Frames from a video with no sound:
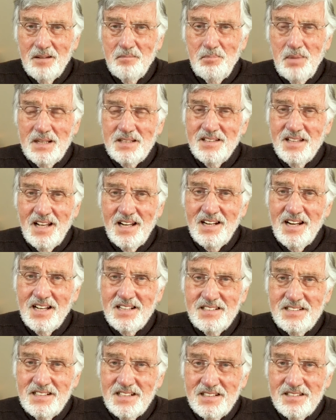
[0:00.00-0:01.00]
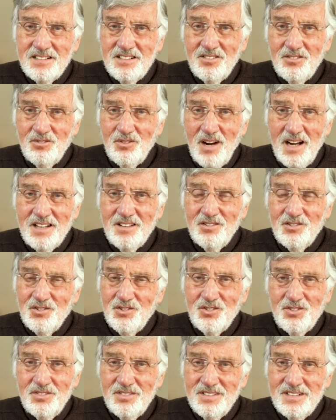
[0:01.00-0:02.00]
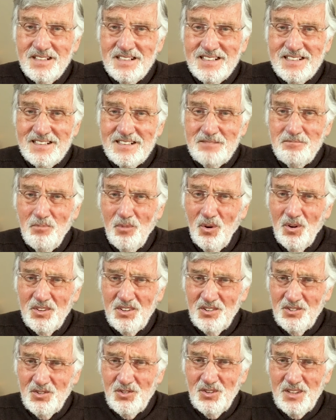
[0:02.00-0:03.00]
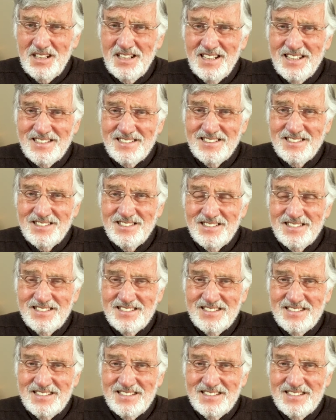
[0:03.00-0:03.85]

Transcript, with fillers: but that I didn't write th- more than three letters.